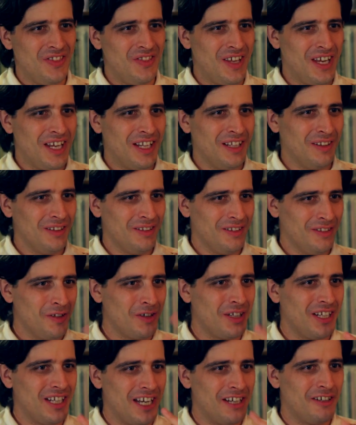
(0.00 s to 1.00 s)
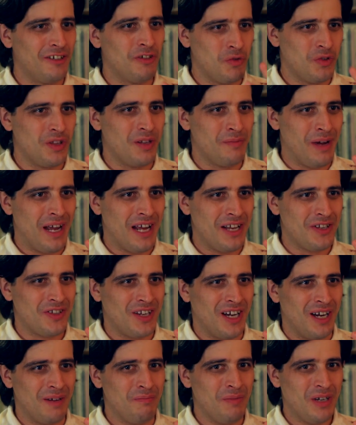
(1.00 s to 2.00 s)
than looking at her with a
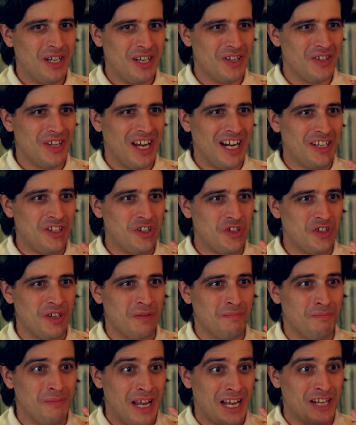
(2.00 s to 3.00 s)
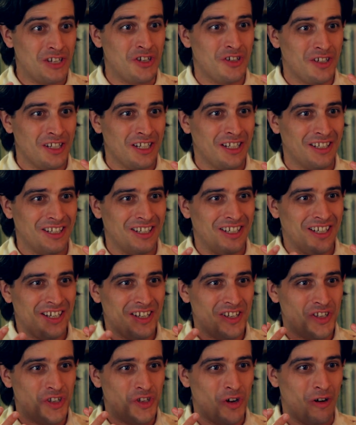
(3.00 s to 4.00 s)
mask on because I just imagined it
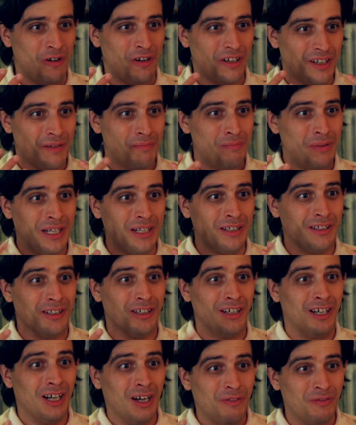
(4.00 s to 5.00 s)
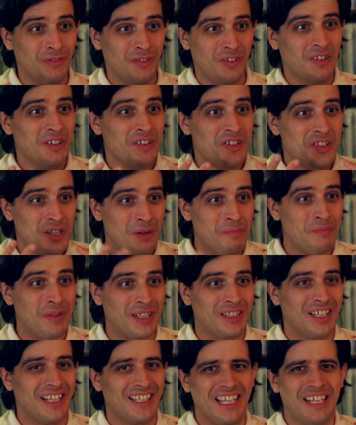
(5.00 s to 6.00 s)
starting to peel off or
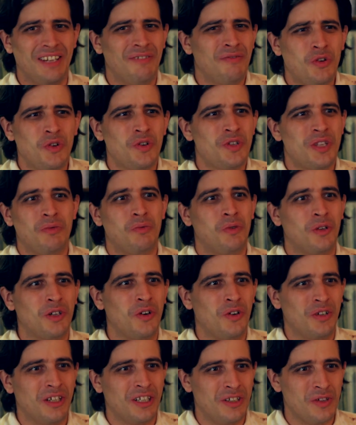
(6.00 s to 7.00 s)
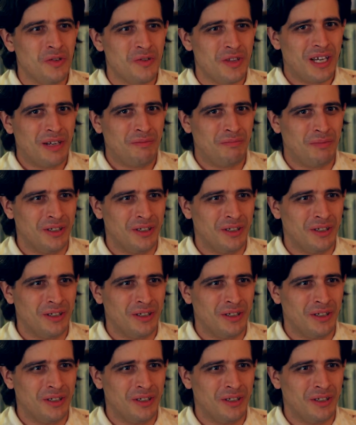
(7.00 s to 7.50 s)
something like that. And of course, they weren't going to do that,